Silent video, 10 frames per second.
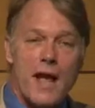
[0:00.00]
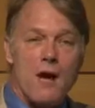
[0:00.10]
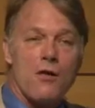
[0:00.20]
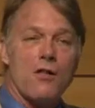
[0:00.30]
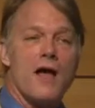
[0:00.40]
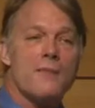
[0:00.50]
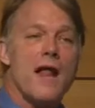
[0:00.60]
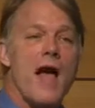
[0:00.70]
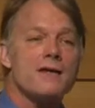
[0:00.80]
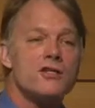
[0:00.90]
how climate
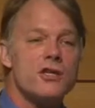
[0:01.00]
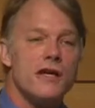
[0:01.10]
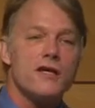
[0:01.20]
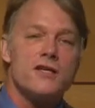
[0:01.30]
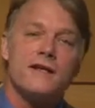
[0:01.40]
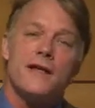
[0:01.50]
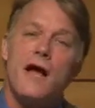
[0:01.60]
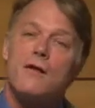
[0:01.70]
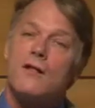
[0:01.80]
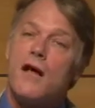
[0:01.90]
has changed and then
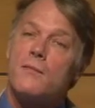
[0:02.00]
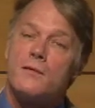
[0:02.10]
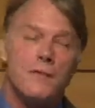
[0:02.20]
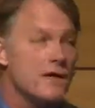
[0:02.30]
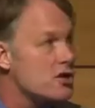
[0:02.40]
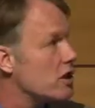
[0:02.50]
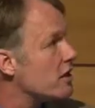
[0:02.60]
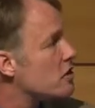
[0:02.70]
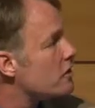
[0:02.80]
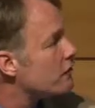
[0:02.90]
how climate might
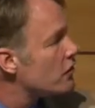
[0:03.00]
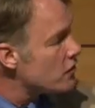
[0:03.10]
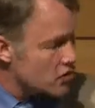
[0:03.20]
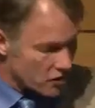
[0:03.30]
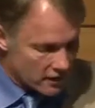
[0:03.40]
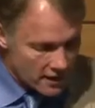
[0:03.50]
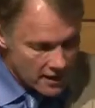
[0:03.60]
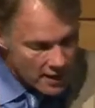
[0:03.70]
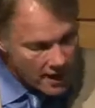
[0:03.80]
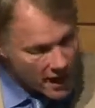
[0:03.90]
change in the future.
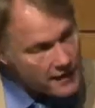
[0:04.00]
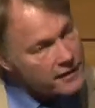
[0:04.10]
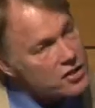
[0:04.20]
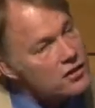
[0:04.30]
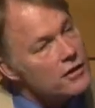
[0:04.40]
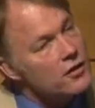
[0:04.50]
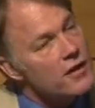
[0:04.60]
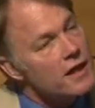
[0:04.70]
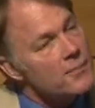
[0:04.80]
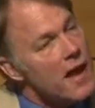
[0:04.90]
And initially,
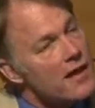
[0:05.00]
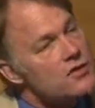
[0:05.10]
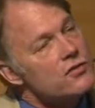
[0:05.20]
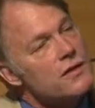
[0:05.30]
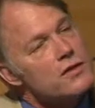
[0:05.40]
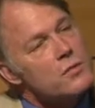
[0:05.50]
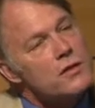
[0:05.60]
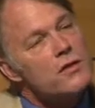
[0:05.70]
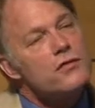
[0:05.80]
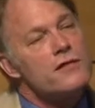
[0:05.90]
looking at past trends, we
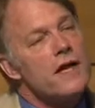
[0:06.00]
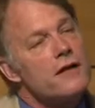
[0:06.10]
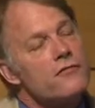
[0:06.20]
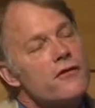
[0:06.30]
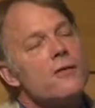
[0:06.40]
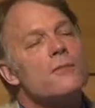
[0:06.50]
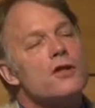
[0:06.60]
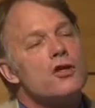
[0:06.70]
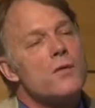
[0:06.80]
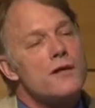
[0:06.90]
use data from the
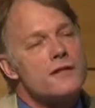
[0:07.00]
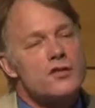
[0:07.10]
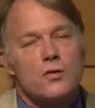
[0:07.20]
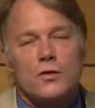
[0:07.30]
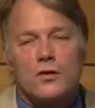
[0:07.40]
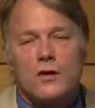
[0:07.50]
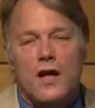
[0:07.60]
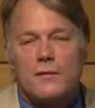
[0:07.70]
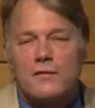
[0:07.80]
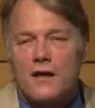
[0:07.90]
U.S. Historical
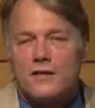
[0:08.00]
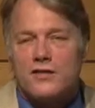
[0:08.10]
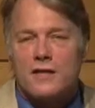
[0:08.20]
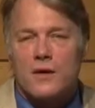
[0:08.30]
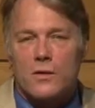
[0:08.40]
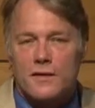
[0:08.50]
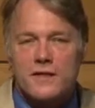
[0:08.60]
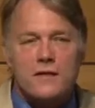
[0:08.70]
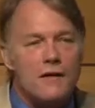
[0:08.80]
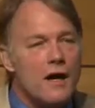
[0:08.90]
Climatology Network.
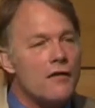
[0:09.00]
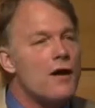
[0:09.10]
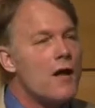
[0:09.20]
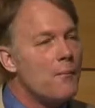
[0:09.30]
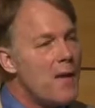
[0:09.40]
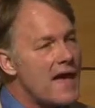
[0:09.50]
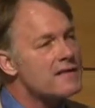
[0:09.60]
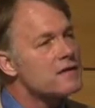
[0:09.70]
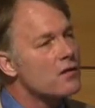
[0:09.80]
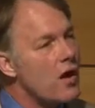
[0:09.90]
These are our
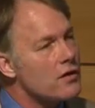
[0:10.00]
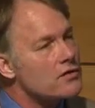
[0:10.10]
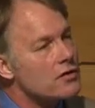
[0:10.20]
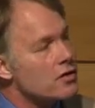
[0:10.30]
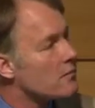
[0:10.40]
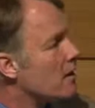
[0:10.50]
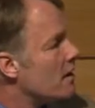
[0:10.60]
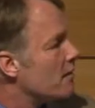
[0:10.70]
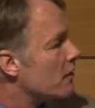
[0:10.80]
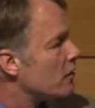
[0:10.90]
best long-term
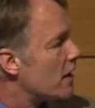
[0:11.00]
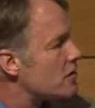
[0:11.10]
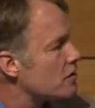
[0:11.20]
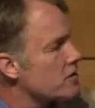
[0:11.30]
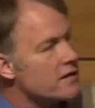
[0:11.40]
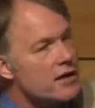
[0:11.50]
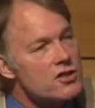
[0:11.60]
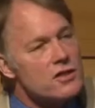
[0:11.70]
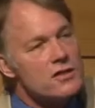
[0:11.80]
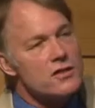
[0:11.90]
meteorological
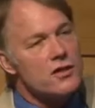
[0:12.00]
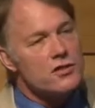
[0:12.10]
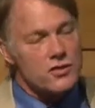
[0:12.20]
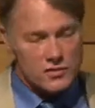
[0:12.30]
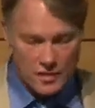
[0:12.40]
stations. You can just